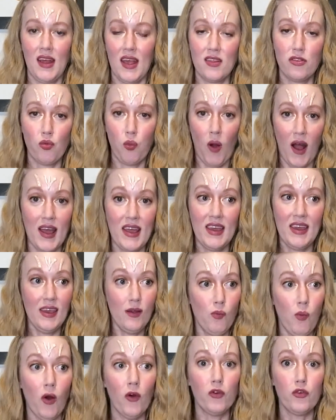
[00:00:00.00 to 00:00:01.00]
It's why he
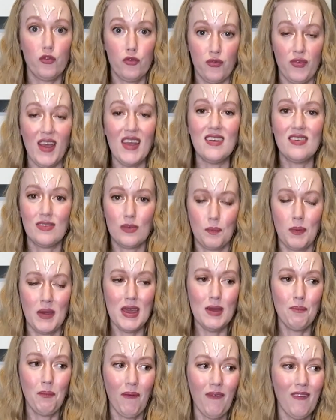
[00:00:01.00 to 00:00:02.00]
won't face
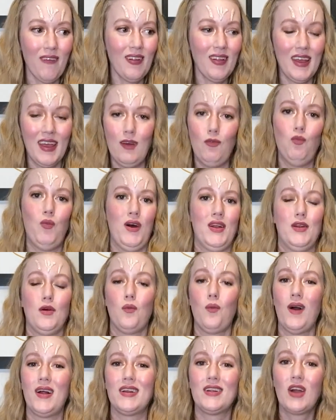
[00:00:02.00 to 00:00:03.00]
people in
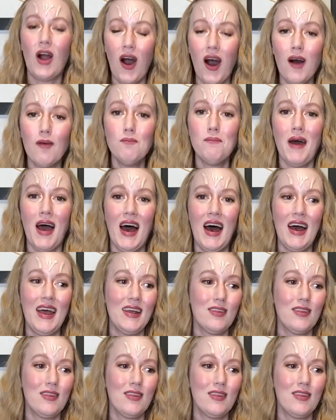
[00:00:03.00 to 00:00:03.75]
one-to-one combat.